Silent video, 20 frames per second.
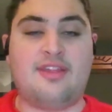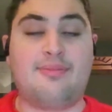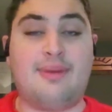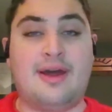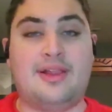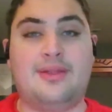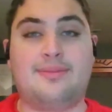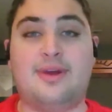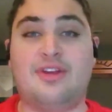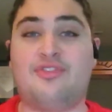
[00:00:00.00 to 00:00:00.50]

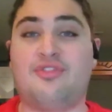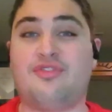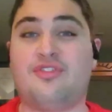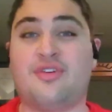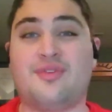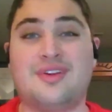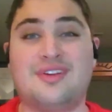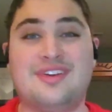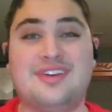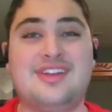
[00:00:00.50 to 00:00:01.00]
ballot measures
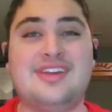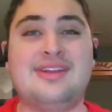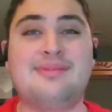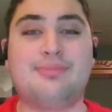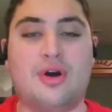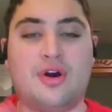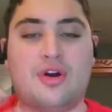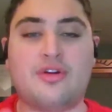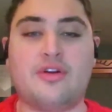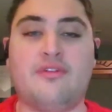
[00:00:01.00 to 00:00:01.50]
are indeed
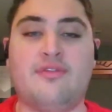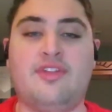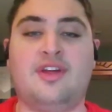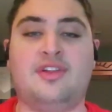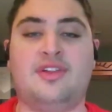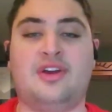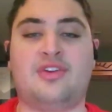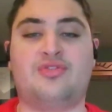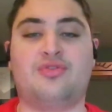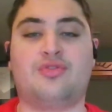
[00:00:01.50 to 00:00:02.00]
part of the
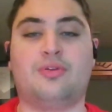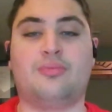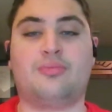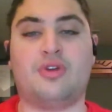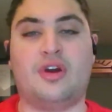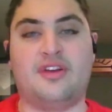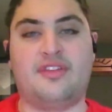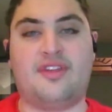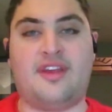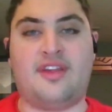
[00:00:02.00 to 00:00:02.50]
electoral
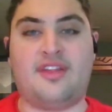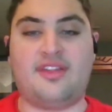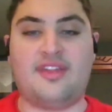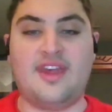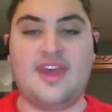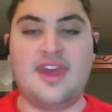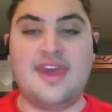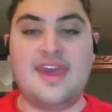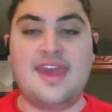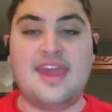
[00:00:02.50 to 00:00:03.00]
process
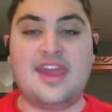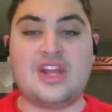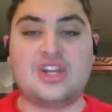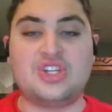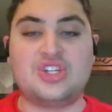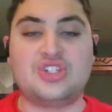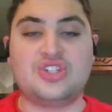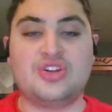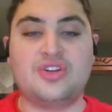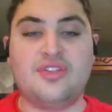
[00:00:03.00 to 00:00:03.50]
and
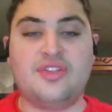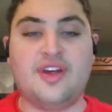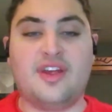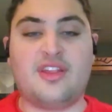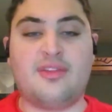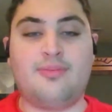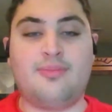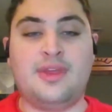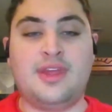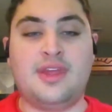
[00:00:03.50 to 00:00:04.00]
should
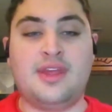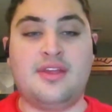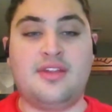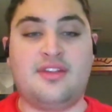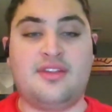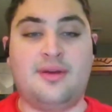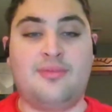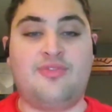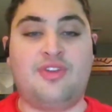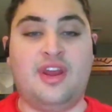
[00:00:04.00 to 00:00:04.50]
thus be
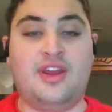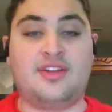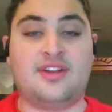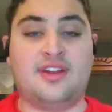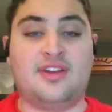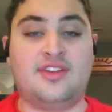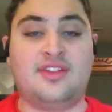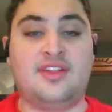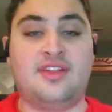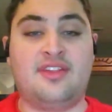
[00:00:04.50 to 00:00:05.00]

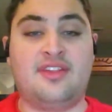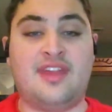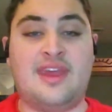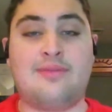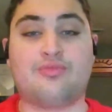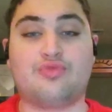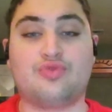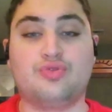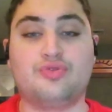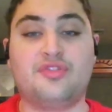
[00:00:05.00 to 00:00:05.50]
subjected to the
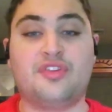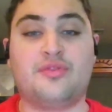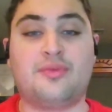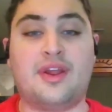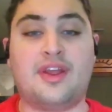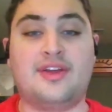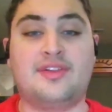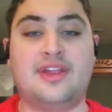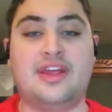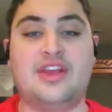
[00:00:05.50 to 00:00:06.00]
same rules and
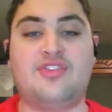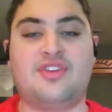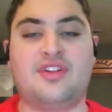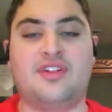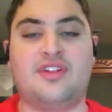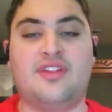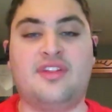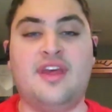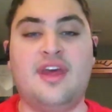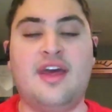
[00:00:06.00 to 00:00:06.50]

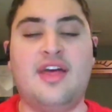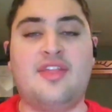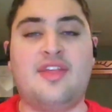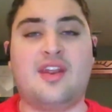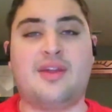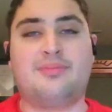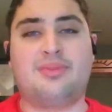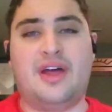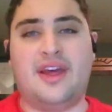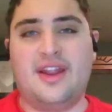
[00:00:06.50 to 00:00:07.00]
regulations that
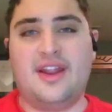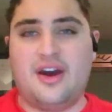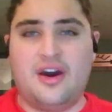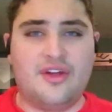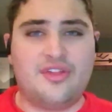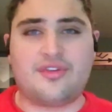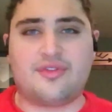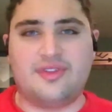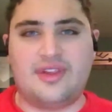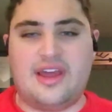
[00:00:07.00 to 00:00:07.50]
apply to
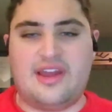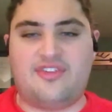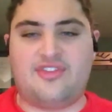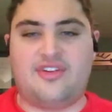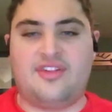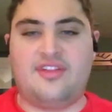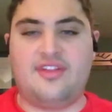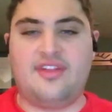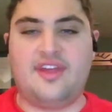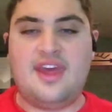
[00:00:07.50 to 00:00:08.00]
other
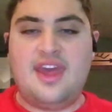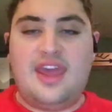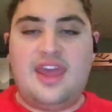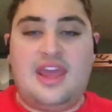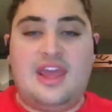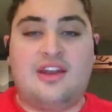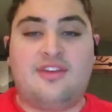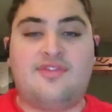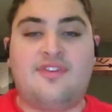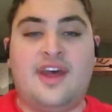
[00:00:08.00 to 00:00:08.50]
elections.
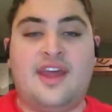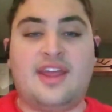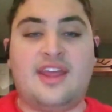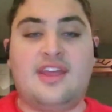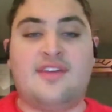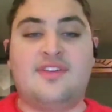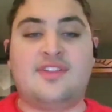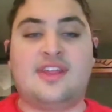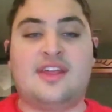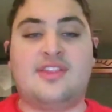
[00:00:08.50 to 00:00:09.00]
In fact,
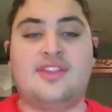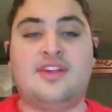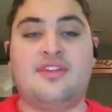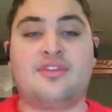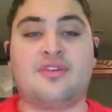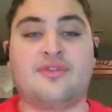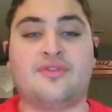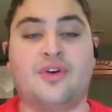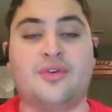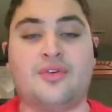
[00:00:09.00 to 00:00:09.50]
given that these
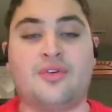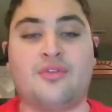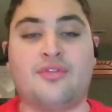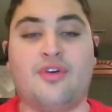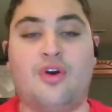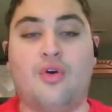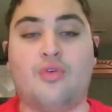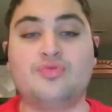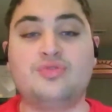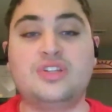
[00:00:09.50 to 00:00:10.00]
are voters'
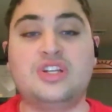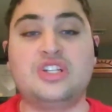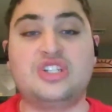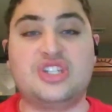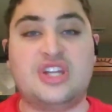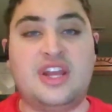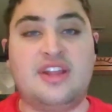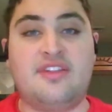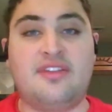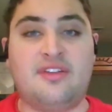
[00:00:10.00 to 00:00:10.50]
only
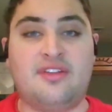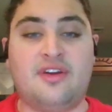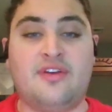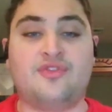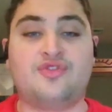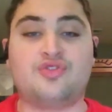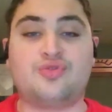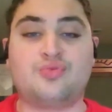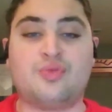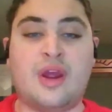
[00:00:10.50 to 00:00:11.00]
chances
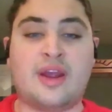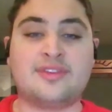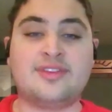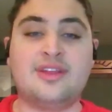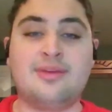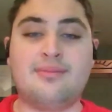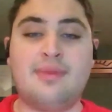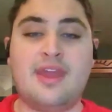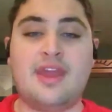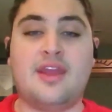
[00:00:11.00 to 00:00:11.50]
of
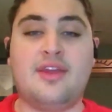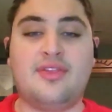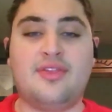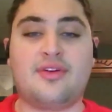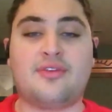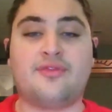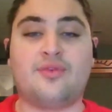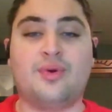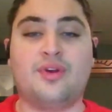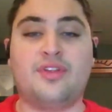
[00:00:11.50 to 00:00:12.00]
directly making
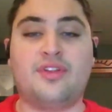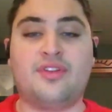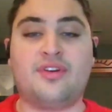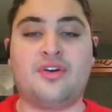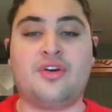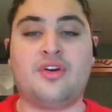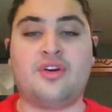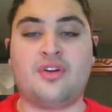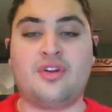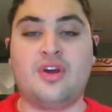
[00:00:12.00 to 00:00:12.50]
their voices
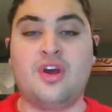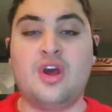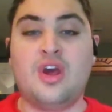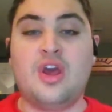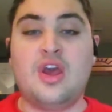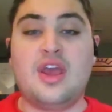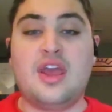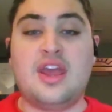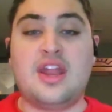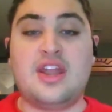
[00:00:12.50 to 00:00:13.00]
heard
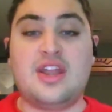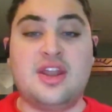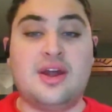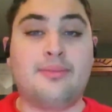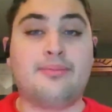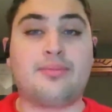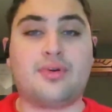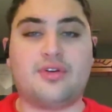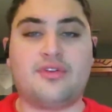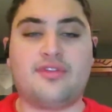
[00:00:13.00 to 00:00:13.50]
in
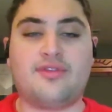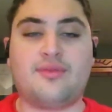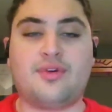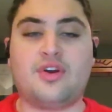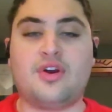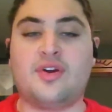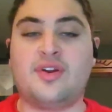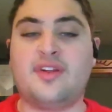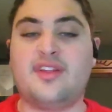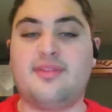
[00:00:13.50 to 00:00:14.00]
numbers
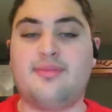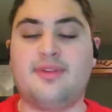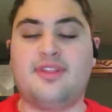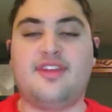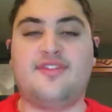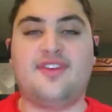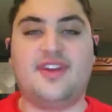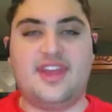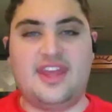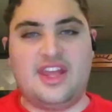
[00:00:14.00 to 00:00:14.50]
regarding
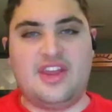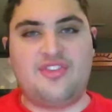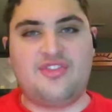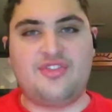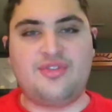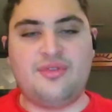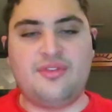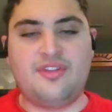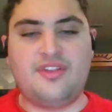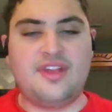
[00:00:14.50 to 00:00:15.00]
specific
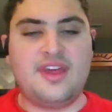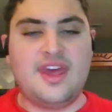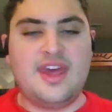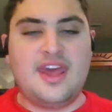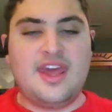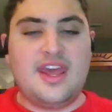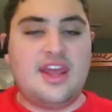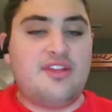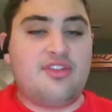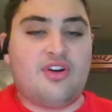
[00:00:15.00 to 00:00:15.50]
issues,
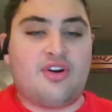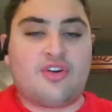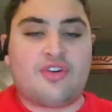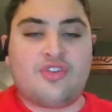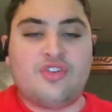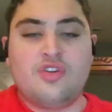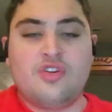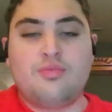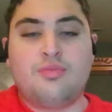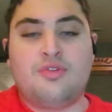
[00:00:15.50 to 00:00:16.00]
it's
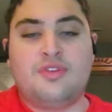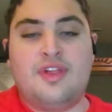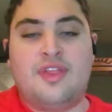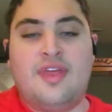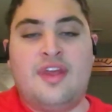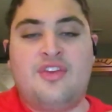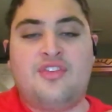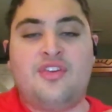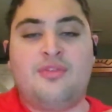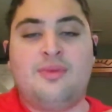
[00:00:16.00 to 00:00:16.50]
arguable that
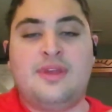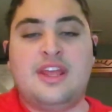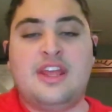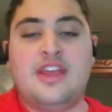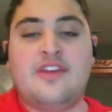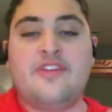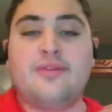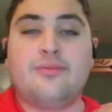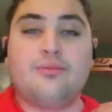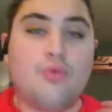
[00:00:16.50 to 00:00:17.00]
they should be
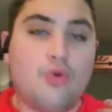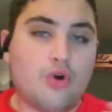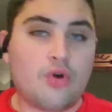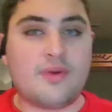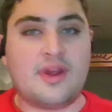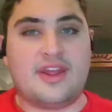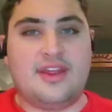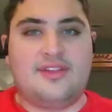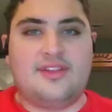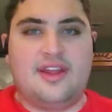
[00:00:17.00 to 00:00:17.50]
even more
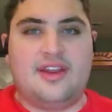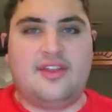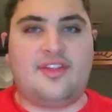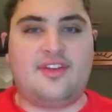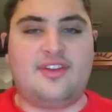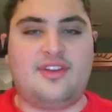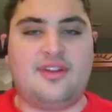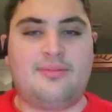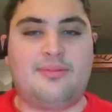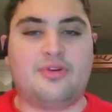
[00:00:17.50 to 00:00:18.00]
regulated
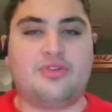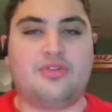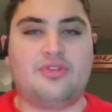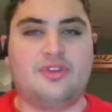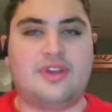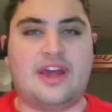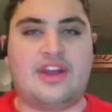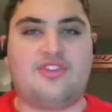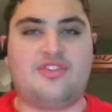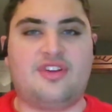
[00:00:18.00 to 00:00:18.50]
than typical
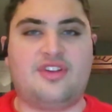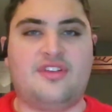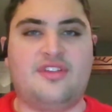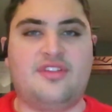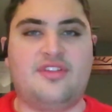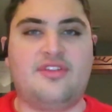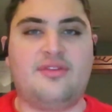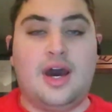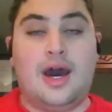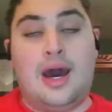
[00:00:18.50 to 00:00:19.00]

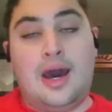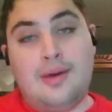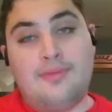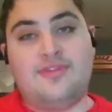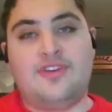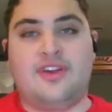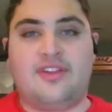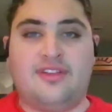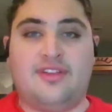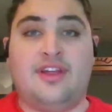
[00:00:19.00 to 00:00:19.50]
elections.
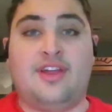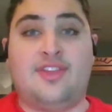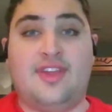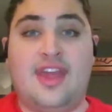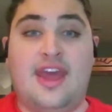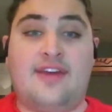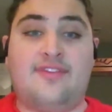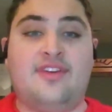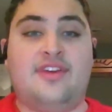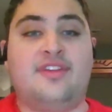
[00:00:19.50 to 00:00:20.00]
Obviously,
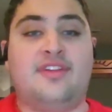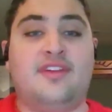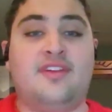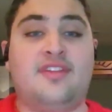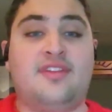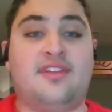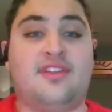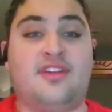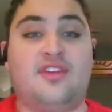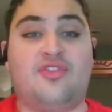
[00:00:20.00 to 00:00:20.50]
the
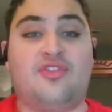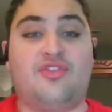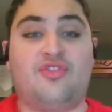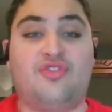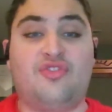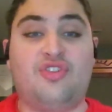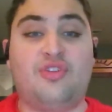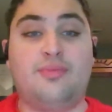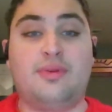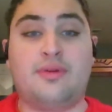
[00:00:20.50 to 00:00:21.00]
FEC's decision
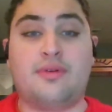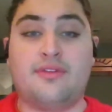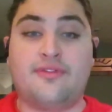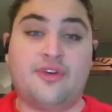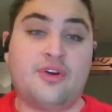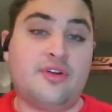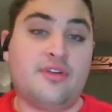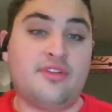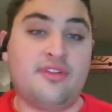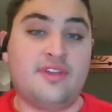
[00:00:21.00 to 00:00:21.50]
should be
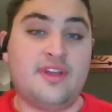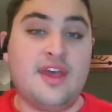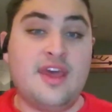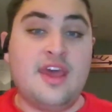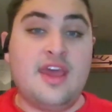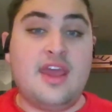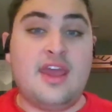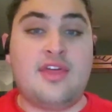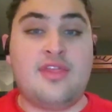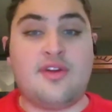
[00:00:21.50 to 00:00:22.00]
reversed,
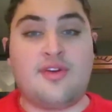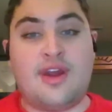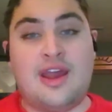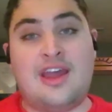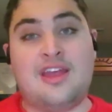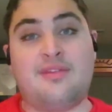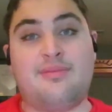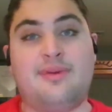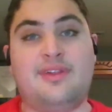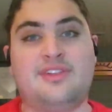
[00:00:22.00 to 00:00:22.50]
and there
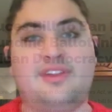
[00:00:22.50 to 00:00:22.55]
has been